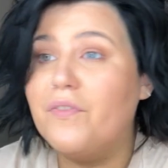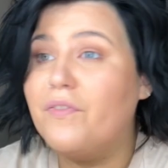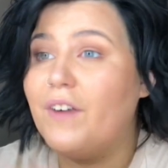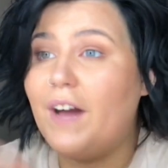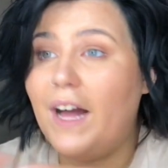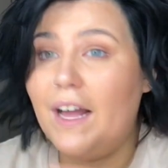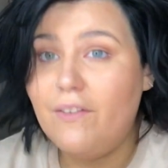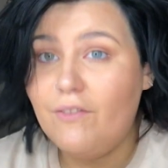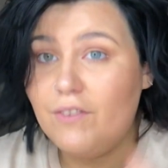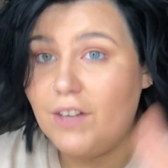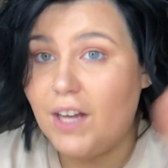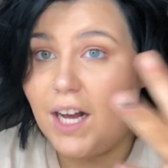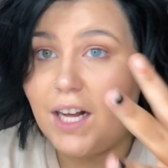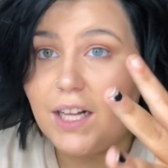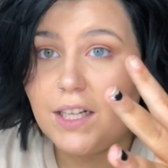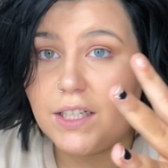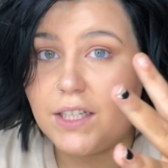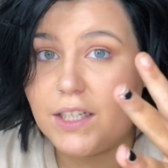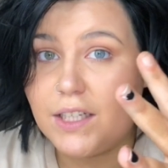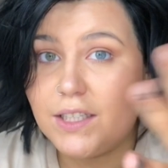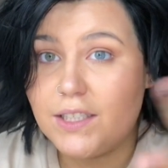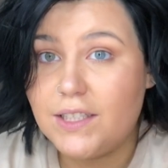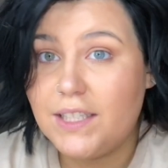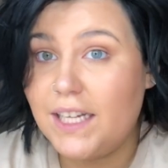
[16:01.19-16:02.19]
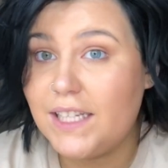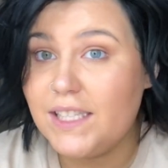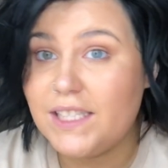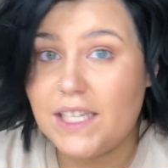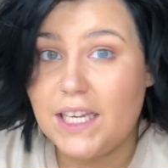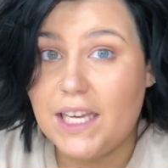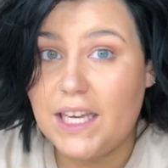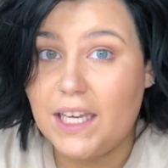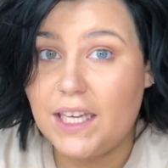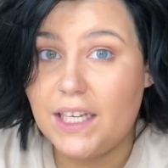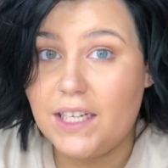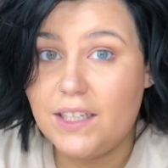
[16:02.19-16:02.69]
$5, that's
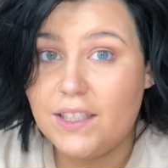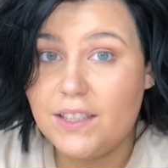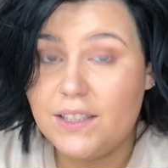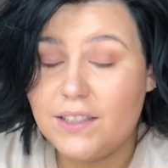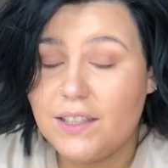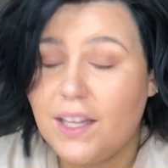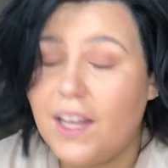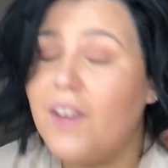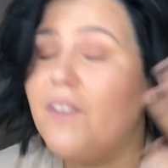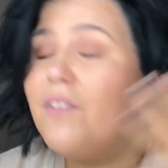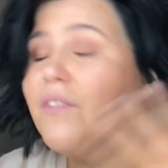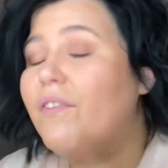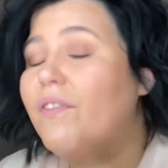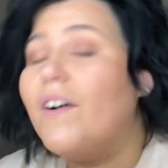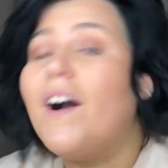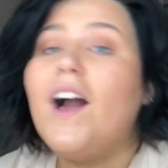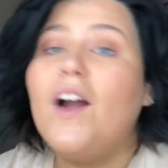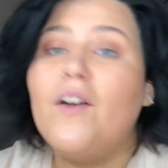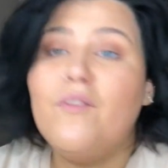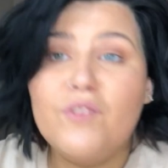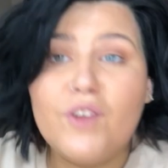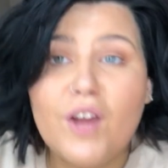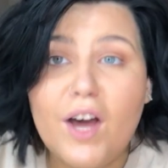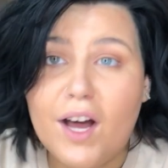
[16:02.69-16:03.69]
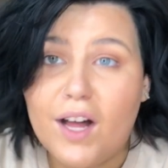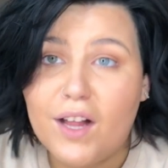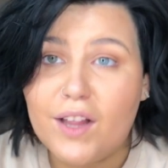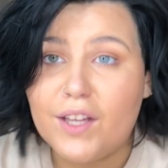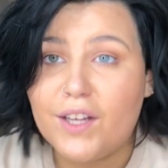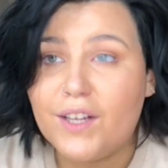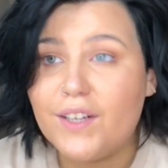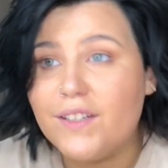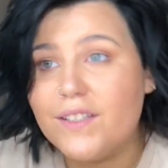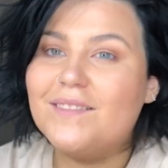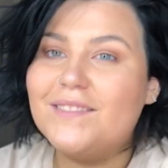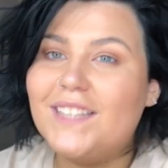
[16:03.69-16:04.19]
it. Like $5.
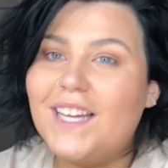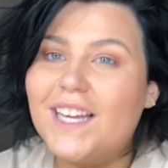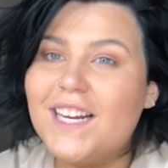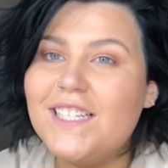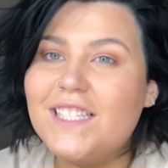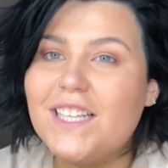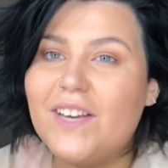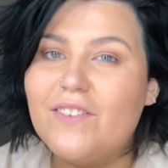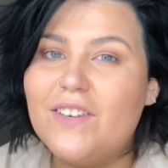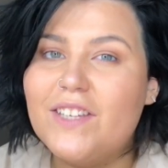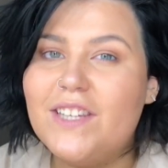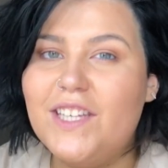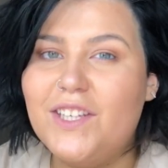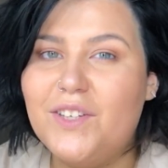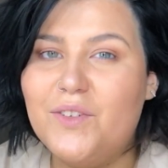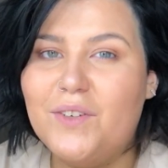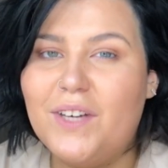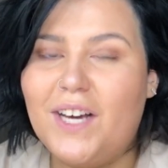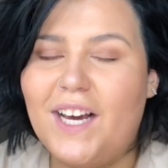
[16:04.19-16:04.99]
That is everything, you